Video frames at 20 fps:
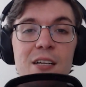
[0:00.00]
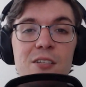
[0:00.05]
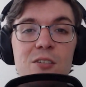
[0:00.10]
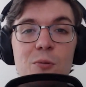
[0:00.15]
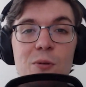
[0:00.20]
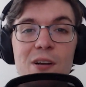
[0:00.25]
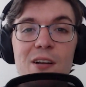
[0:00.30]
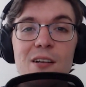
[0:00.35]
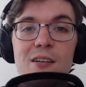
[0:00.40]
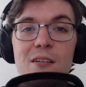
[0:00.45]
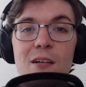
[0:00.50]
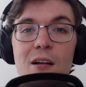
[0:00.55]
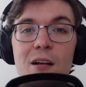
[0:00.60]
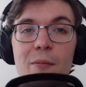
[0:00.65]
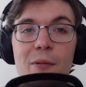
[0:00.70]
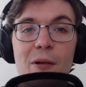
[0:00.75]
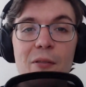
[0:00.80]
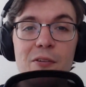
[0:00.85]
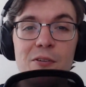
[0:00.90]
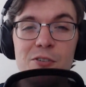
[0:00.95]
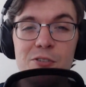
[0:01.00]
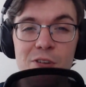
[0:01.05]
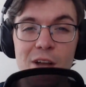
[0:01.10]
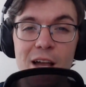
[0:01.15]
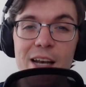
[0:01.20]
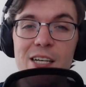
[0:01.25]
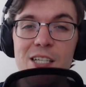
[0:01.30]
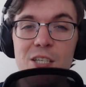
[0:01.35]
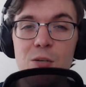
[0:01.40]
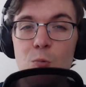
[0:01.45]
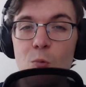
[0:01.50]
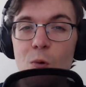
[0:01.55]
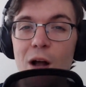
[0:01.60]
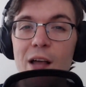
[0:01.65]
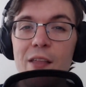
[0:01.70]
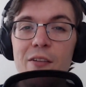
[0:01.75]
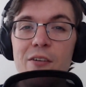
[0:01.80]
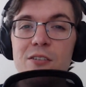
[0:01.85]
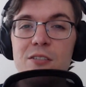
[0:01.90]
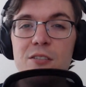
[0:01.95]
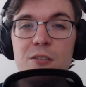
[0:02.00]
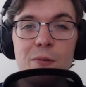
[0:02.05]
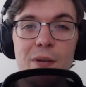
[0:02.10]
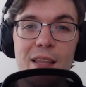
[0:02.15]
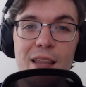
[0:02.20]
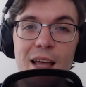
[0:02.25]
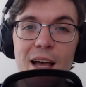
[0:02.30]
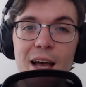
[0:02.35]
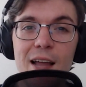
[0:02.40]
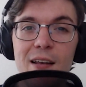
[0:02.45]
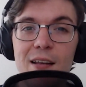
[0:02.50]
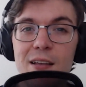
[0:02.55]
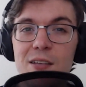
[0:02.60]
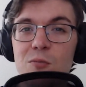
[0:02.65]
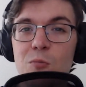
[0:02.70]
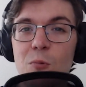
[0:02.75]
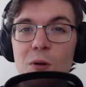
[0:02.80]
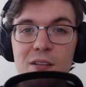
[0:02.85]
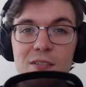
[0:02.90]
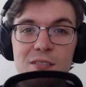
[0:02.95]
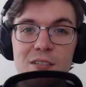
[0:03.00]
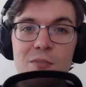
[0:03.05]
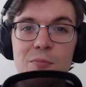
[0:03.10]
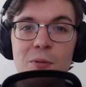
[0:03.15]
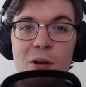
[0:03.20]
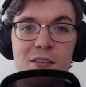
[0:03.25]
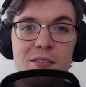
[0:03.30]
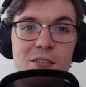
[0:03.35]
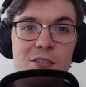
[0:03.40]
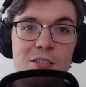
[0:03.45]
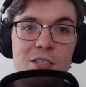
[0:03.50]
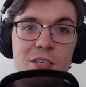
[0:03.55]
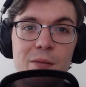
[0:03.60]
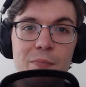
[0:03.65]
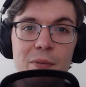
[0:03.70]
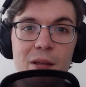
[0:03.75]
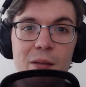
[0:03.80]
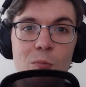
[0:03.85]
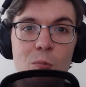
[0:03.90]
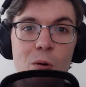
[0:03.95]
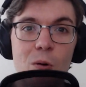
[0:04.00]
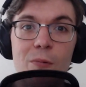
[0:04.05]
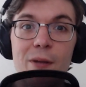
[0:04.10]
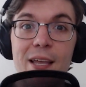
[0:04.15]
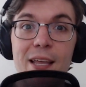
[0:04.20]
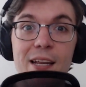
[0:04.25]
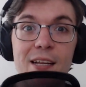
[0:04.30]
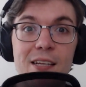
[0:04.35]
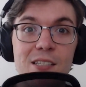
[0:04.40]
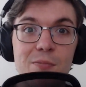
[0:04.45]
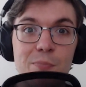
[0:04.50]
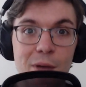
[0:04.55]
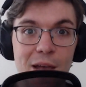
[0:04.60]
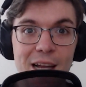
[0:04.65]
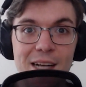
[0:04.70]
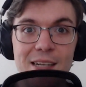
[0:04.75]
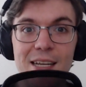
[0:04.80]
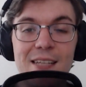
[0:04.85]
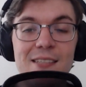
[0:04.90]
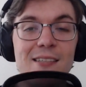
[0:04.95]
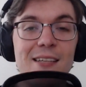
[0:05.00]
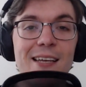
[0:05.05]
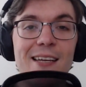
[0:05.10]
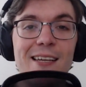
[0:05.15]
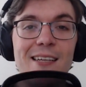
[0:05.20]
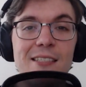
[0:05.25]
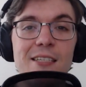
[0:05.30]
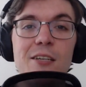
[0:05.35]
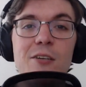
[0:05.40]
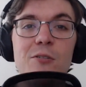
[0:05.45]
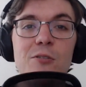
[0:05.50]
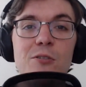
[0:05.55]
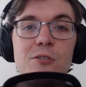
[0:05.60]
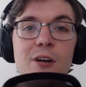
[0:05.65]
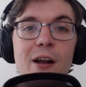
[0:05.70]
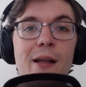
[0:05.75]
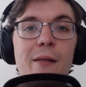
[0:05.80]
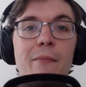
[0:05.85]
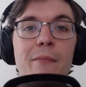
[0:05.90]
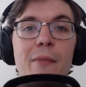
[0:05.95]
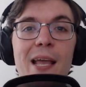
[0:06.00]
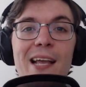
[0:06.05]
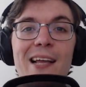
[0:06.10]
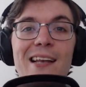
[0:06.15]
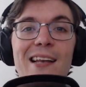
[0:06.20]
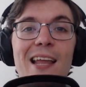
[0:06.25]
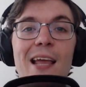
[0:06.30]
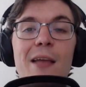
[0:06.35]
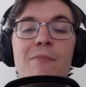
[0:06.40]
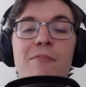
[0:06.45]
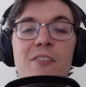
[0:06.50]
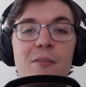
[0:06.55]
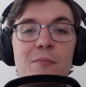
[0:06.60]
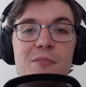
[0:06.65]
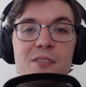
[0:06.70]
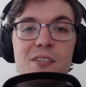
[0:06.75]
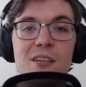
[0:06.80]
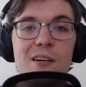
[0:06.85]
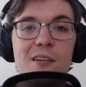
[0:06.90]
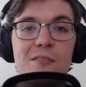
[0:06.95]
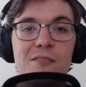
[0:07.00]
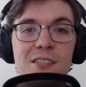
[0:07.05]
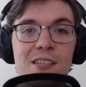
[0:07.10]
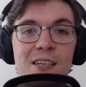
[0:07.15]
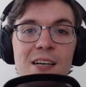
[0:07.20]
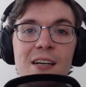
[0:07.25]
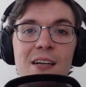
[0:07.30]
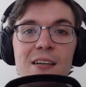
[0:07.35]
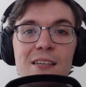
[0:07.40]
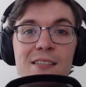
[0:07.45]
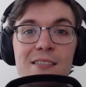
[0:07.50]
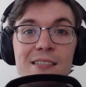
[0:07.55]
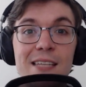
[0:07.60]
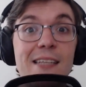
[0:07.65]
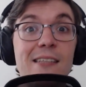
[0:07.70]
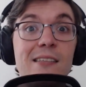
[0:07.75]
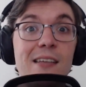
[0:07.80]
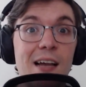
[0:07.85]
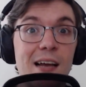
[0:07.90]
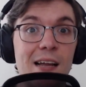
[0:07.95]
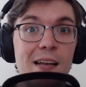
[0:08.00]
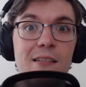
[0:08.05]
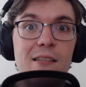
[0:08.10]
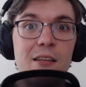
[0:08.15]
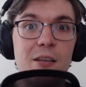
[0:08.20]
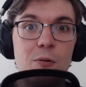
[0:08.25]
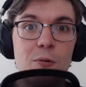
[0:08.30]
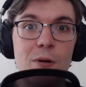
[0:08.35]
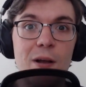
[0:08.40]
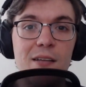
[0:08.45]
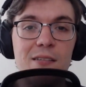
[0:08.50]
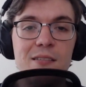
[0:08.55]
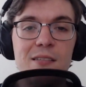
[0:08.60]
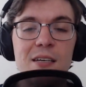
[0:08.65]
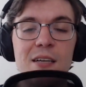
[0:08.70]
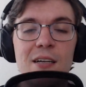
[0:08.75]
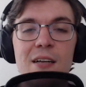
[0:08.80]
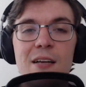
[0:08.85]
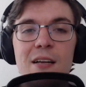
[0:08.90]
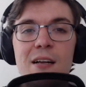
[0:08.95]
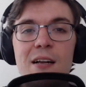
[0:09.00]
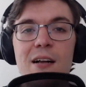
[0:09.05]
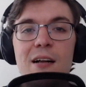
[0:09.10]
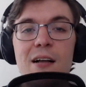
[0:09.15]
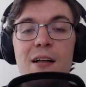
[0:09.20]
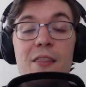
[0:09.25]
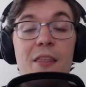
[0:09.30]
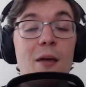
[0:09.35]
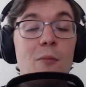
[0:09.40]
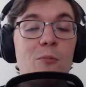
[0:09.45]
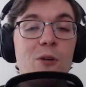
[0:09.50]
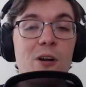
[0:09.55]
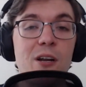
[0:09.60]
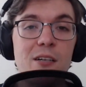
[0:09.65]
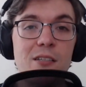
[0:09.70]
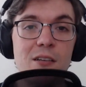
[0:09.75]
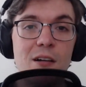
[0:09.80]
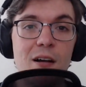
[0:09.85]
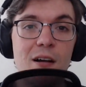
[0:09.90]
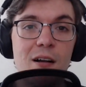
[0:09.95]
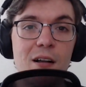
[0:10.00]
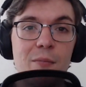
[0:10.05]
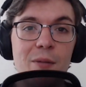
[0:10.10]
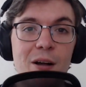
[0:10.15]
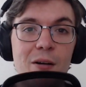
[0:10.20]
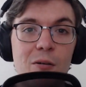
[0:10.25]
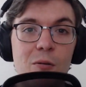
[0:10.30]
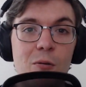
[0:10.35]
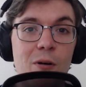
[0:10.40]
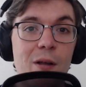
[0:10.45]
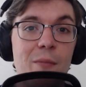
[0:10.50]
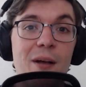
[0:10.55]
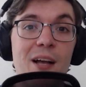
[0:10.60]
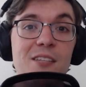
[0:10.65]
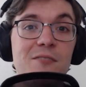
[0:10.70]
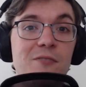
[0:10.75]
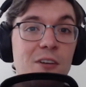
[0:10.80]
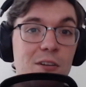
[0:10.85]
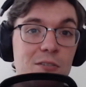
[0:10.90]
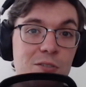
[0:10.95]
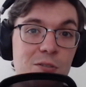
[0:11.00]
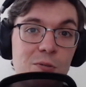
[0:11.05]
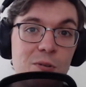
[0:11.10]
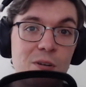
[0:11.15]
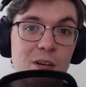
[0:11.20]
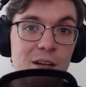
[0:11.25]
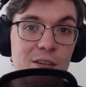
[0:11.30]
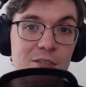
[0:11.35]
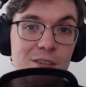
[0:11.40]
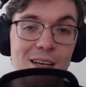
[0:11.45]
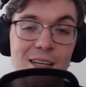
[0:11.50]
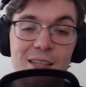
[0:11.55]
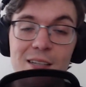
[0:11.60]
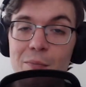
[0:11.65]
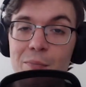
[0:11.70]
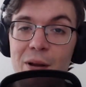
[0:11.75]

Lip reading: So we're going to talk about their strategy, why they're doing that, as well as the sponsorship and what we can expect as they continue to try and make a name for themselves stateside at the US. Then we're going to talk about Jorge Masvidal's new contract.